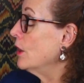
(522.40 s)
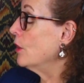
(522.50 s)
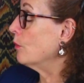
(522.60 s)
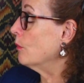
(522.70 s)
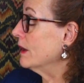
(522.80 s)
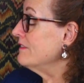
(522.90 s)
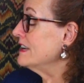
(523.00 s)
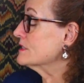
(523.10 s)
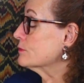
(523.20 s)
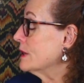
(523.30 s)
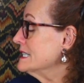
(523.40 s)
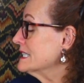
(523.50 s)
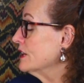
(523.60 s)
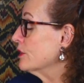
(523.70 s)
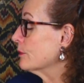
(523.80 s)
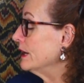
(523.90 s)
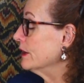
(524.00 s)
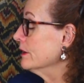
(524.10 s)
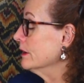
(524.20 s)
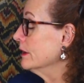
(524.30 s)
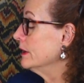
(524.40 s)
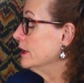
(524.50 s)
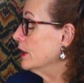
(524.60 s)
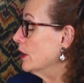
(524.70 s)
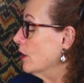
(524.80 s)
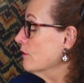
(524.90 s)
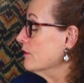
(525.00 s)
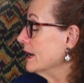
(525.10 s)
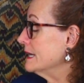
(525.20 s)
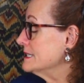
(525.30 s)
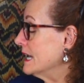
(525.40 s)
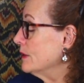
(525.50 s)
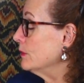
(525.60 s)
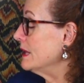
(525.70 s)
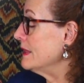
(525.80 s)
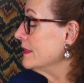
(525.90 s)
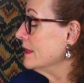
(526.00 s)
What of his racing career? Over and done with?